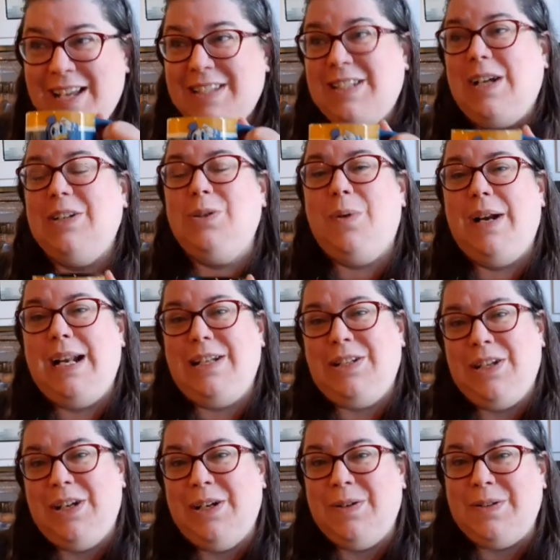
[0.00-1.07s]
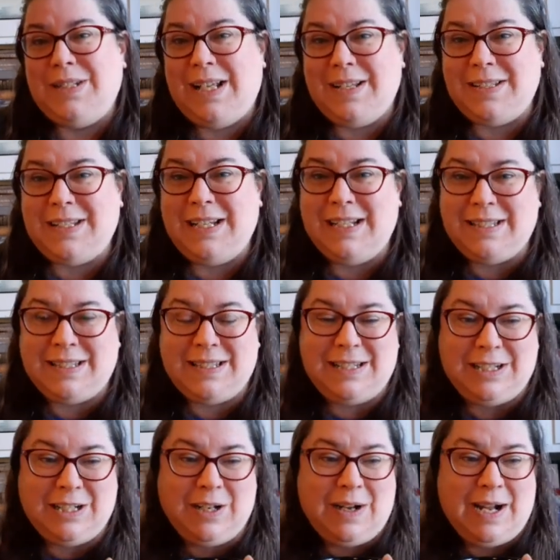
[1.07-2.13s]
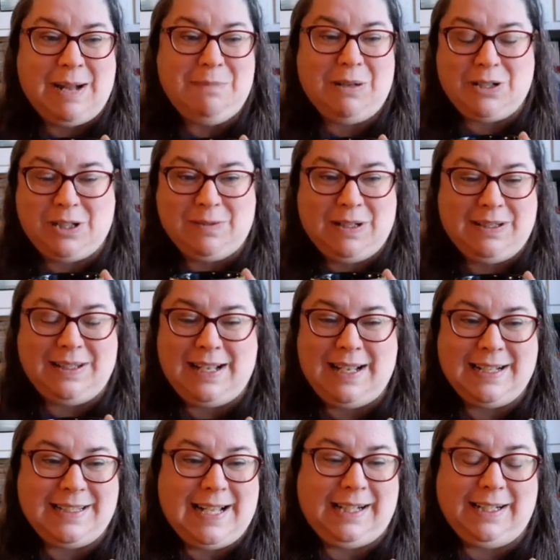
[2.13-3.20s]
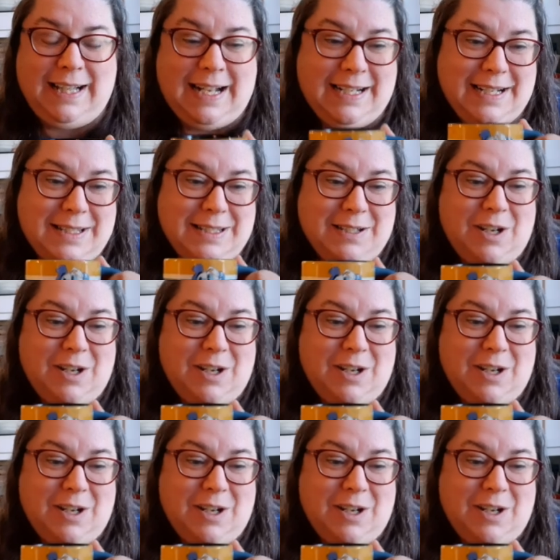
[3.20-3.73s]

So at 22 Celsius, you know, I'm not sure what the exact that is.